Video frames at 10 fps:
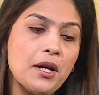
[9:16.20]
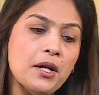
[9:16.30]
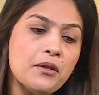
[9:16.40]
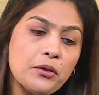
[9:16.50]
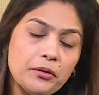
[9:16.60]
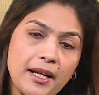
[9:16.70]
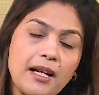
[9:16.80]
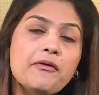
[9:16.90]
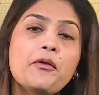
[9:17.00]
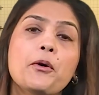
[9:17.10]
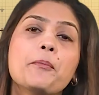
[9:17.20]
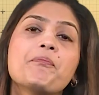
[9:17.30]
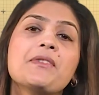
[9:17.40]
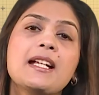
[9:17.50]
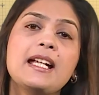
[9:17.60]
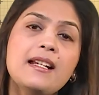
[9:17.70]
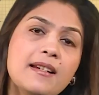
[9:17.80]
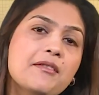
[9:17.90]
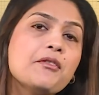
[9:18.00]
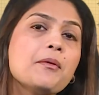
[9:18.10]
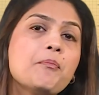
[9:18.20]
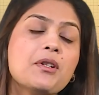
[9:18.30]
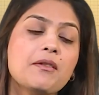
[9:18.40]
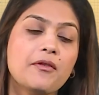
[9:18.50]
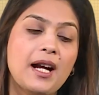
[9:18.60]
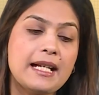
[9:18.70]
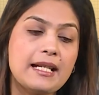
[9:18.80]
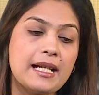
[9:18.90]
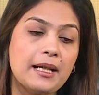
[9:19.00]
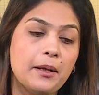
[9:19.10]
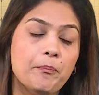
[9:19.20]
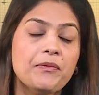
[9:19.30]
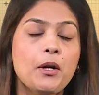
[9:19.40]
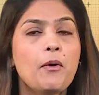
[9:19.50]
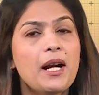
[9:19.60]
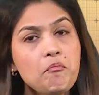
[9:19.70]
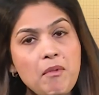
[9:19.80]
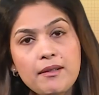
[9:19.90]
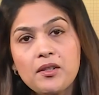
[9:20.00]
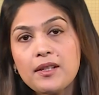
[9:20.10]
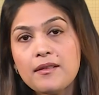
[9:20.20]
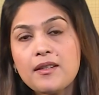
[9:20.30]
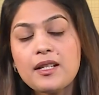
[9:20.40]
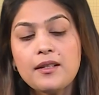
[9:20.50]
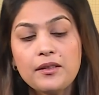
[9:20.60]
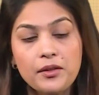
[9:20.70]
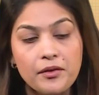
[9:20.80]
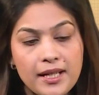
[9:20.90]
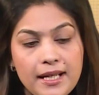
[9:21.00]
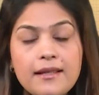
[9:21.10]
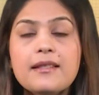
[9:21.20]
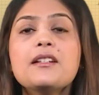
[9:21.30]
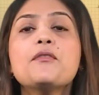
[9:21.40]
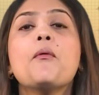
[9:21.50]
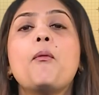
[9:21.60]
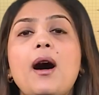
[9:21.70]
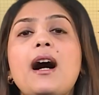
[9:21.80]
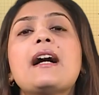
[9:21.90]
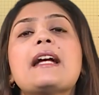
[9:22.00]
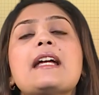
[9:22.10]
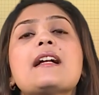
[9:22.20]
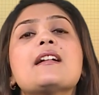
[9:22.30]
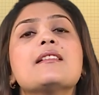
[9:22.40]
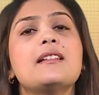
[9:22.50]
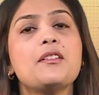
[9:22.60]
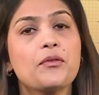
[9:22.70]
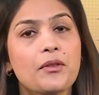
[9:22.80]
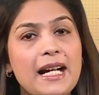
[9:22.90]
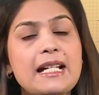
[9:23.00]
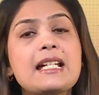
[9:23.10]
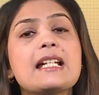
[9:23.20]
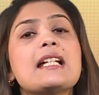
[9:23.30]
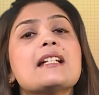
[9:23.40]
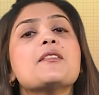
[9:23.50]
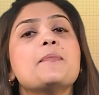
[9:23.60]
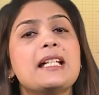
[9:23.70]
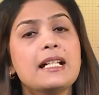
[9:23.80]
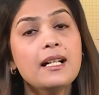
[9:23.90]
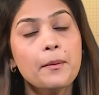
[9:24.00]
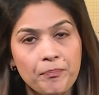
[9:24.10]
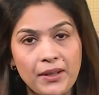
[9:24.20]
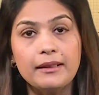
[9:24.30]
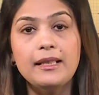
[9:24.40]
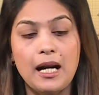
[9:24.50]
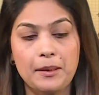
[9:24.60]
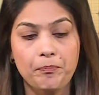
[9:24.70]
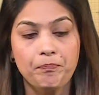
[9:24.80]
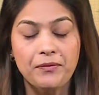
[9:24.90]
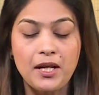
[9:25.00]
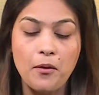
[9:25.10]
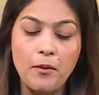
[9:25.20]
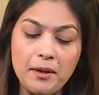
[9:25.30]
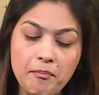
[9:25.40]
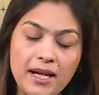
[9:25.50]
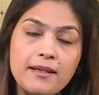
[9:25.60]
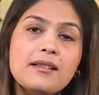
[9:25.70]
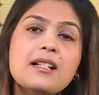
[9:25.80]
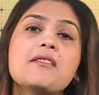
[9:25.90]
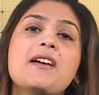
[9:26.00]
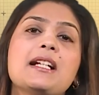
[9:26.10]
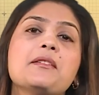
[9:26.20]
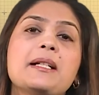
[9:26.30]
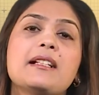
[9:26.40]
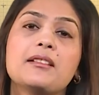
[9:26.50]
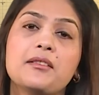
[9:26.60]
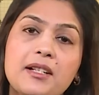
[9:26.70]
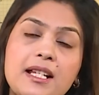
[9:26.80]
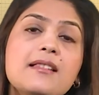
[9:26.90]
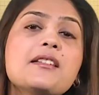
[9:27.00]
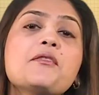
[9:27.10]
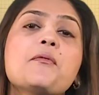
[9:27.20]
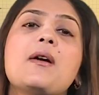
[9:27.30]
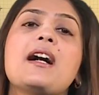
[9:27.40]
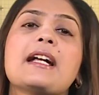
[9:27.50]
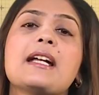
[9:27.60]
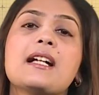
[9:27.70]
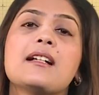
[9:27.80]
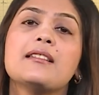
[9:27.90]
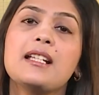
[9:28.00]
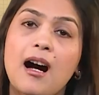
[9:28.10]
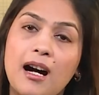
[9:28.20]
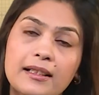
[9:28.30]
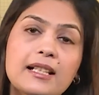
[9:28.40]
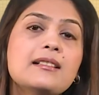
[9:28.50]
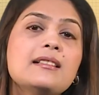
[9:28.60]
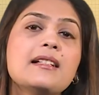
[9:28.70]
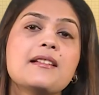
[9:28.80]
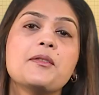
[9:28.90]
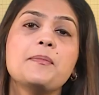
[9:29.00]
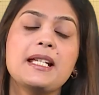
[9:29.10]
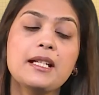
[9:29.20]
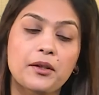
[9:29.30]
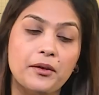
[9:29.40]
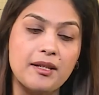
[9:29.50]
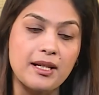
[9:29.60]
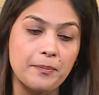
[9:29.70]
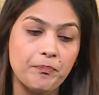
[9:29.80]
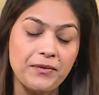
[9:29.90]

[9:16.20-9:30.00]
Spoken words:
So therefore, in descriptive writing, one must consider the reason why this writing is being done. One must evaluate the reason why the article is being written.